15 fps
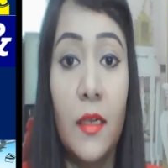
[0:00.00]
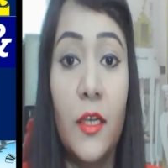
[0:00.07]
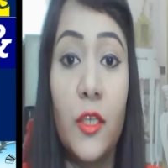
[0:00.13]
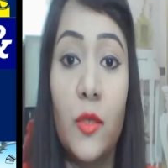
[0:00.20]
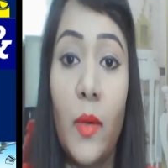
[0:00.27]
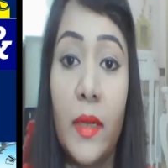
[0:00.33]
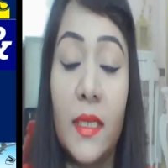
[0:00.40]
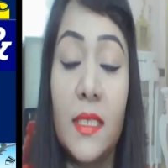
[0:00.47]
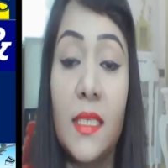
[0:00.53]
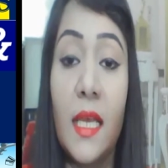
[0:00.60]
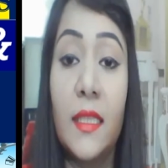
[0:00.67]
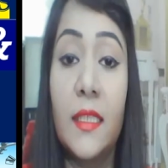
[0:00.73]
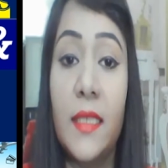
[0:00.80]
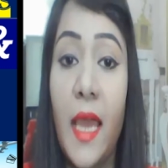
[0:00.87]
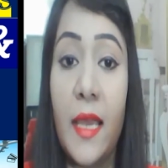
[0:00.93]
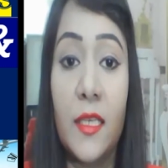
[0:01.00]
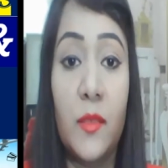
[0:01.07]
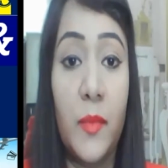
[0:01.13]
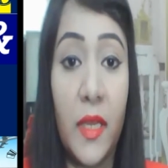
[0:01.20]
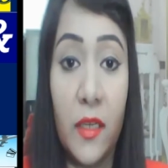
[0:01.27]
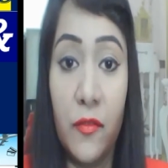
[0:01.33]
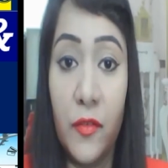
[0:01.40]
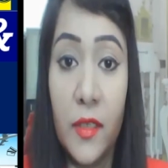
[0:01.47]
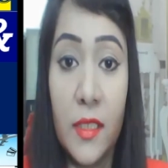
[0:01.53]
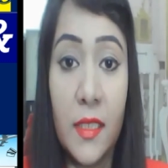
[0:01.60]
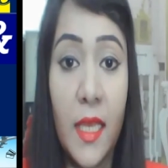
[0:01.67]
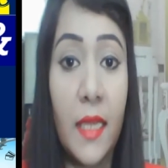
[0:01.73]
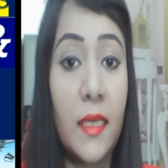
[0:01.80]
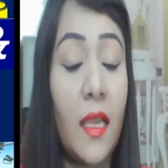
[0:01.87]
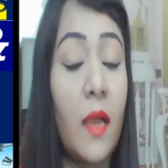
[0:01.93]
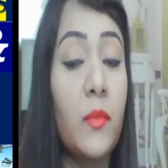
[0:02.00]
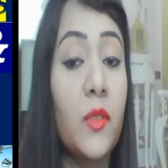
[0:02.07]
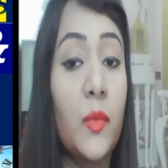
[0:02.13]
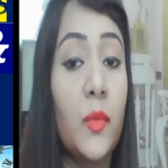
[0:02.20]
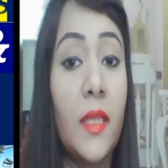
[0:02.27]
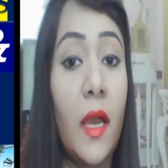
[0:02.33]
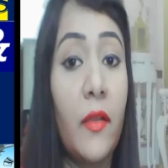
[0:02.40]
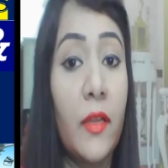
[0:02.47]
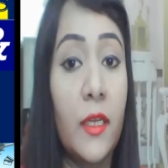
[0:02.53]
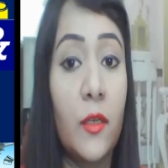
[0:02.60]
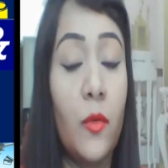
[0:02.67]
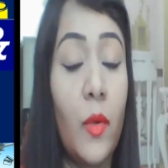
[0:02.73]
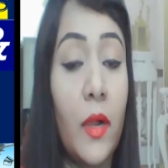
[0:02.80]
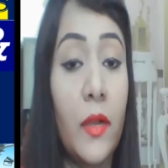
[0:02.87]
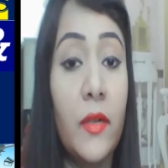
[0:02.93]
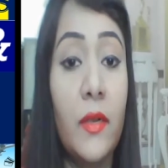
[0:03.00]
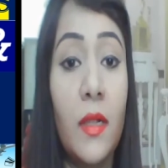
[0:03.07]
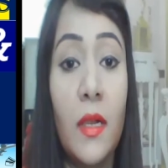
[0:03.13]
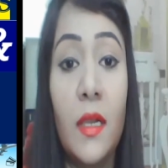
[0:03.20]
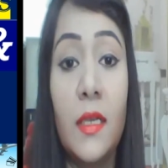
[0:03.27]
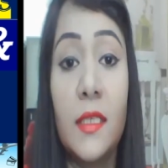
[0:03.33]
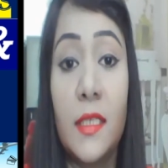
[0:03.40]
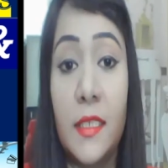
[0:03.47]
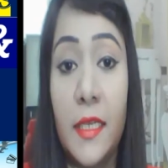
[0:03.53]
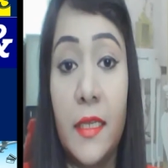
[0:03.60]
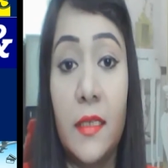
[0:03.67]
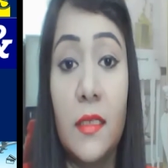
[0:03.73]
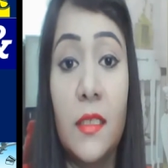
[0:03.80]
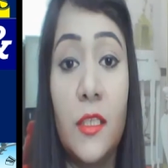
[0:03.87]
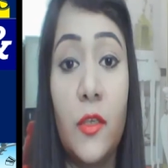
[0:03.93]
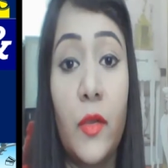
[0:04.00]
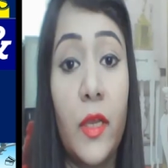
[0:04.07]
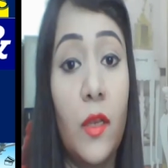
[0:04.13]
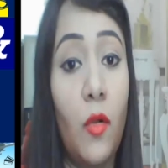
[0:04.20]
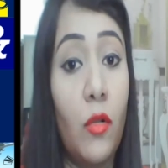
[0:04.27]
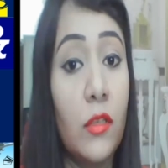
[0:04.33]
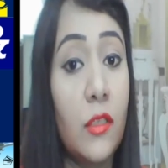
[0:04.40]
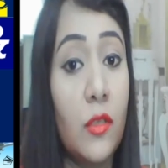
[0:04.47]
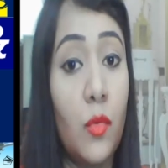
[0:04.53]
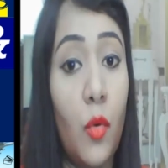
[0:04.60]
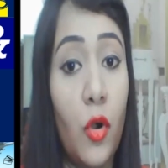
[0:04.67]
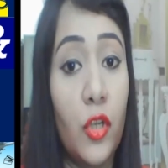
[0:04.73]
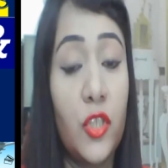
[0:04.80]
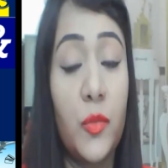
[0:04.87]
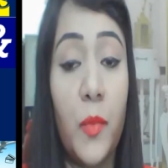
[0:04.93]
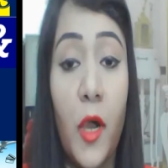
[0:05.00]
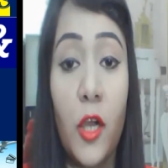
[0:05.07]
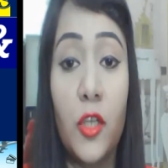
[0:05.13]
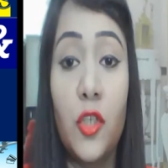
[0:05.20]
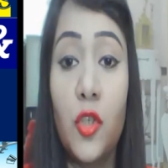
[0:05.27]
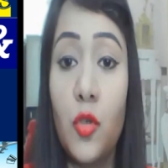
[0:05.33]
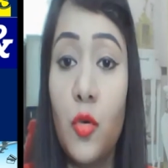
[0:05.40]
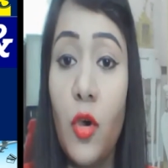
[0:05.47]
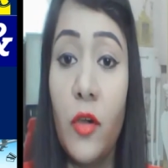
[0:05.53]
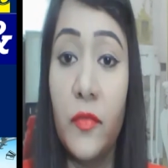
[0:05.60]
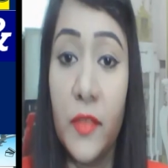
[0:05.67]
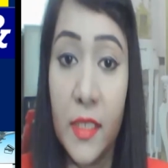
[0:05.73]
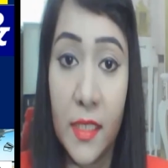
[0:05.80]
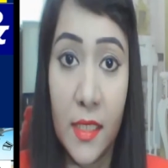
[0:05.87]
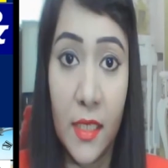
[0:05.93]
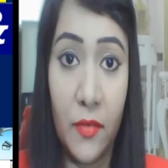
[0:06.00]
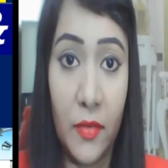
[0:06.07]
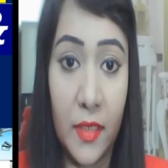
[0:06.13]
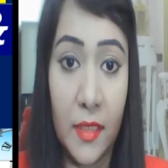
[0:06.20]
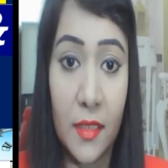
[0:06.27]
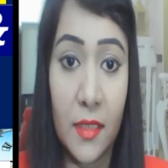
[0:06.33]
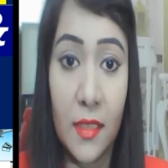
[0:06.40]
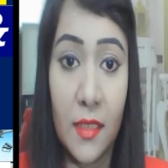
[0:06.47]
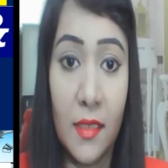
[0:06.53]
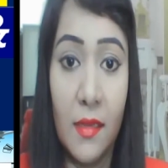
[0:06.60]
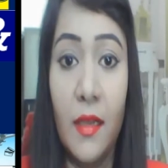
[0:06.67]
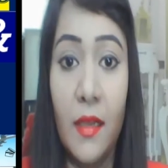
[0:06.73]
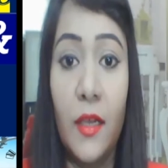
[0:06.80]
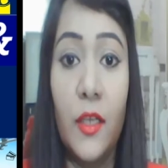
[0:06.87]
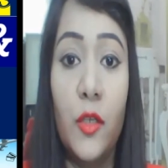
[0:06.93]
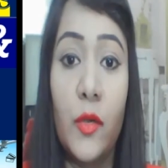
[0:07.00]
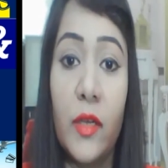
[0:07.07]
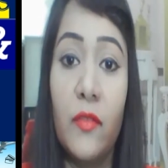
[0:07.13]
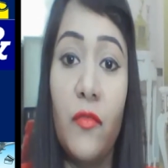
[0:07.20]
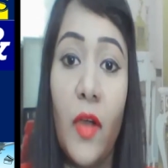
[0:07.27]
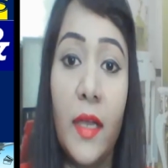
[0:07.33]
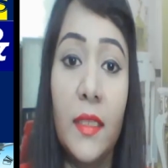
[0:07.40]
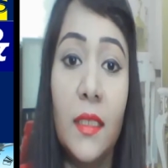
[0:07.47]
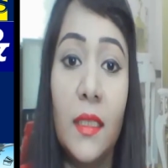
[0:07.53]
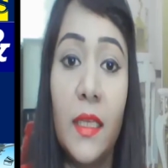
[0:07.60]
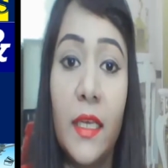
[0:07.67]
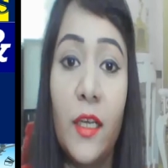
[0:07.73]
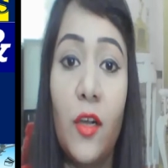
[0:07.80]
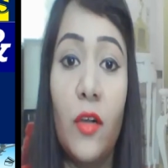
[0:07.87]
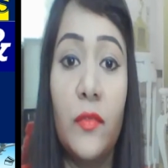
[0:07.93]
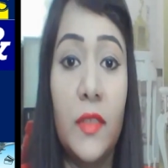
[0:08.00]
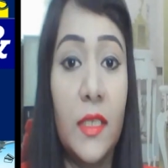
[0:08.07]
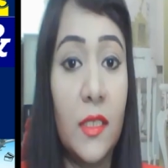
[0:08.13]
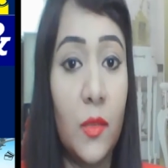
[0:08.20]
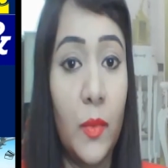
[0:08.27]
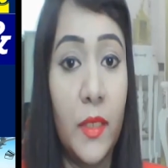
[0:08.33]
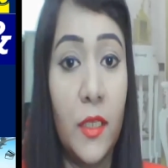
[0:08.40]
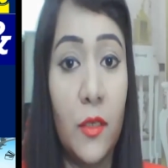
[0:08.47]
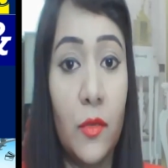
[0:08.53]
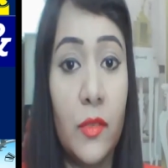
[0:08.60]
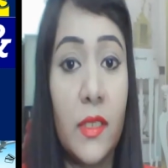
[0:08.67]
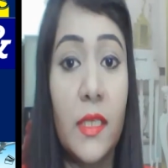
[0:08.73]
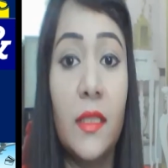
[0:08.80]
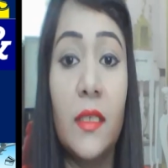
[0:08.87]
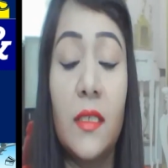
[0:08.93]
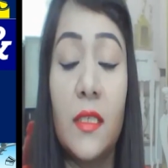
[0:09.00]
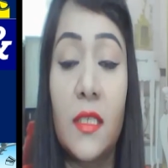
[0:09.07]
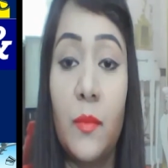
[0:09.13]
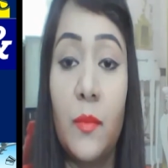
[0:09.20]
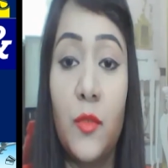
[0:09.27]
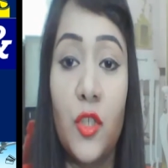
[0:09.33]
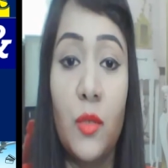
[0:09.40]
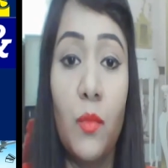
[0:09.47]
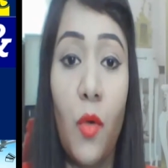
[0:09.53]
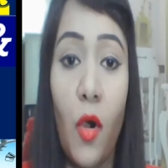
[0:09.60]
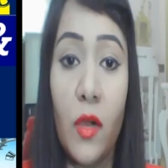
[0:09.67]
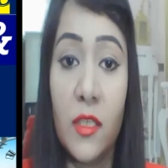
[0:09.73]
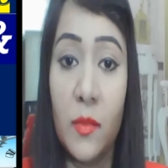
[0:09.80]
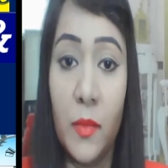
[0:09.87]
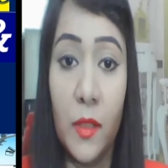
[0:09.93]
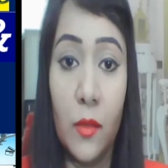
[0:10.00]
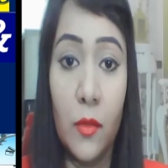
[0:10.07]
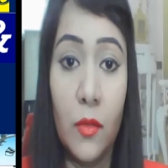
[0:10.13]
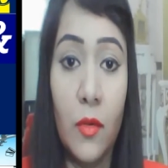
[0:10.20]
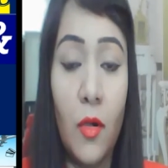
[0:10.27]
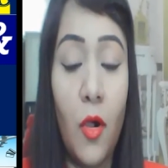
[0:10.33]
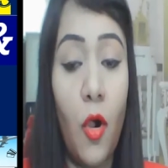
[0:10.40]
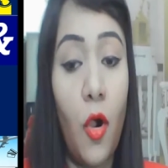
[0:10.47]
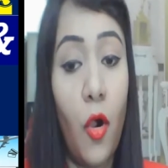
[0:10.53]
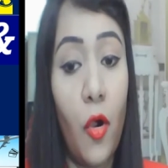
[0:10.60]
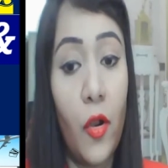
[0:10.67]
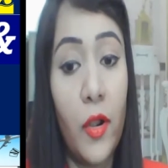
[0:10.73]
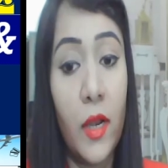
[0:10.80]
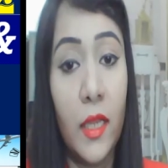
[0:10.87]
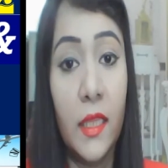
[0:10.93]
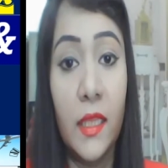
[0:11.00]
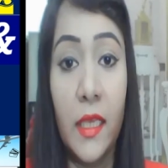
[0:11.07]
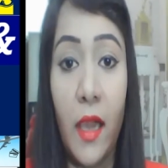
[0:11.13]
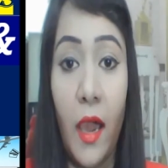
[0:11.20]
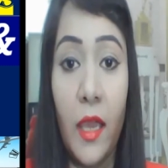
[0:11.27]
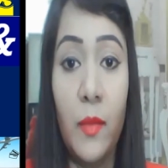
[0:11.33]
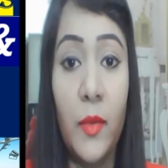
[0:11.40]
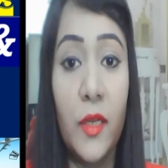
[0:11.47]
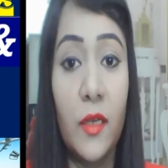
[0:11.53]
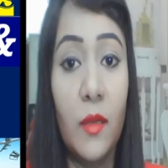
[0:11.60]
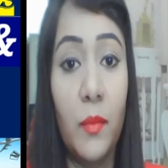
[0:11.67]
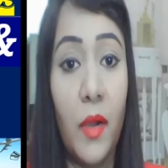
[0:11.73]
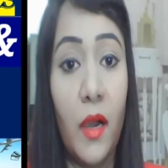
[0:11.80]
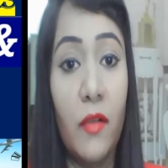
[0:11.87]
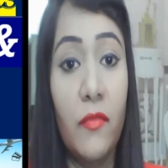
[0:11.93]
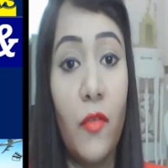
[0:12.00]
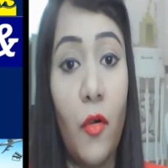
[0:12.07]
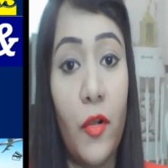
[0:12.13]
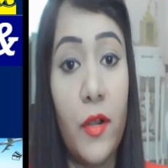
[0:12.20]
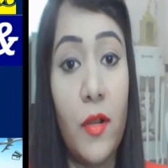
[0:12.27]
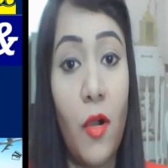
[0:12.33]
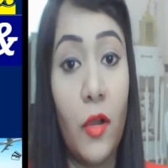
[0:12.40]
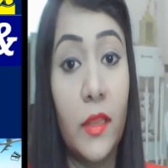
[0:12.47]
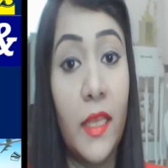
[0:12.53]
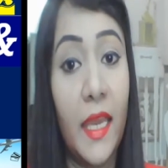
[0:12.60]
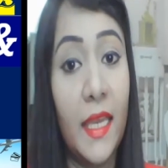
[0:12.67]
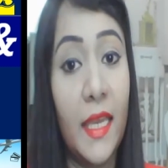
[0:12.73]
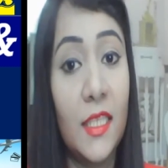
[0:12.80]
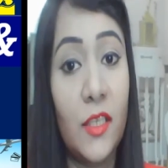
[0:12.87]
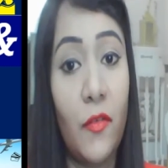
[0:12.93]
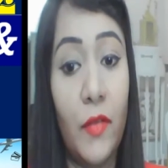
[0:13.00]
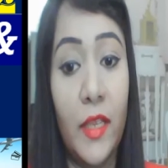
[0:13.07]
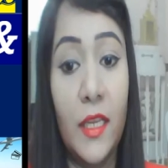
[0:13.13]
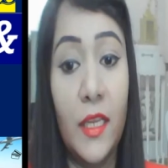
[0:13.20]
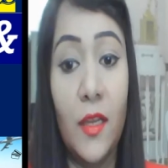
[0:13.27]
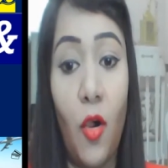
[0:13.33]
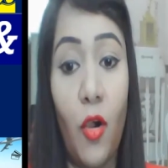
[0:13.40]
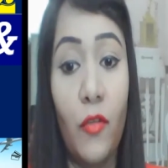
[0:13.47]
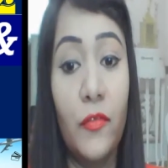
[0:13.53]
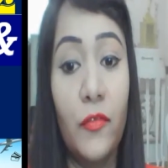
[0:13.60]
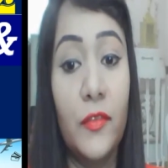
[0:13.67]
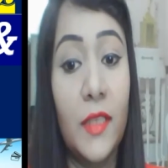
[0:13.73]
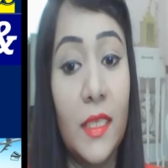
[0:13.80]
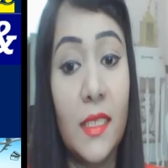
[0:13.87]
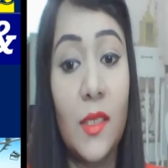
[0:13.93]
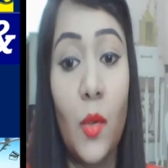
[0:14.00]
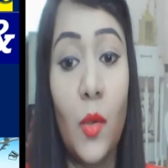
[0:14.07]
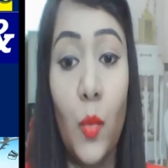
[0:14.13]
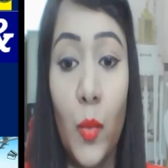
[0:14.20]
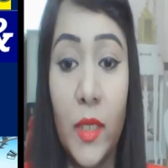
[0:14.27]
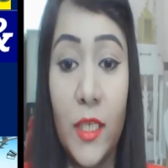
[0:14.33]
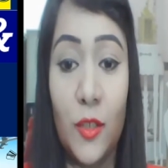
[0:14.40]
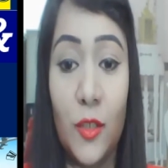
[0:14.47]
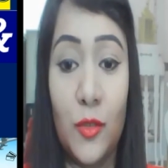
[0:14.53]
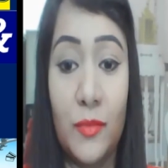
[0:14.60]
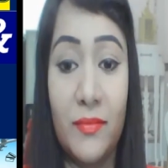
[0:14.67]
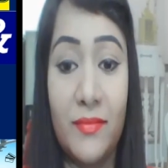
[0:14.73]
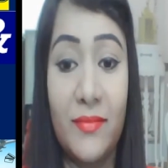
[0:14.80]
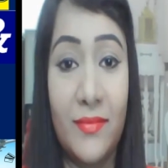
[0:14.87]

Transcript: To understand the tax benefits that comes with RNOR status, you can also watch part 2 of this series. You can find the link of these videos in the description box below or in the I button above or on the end screen of this video.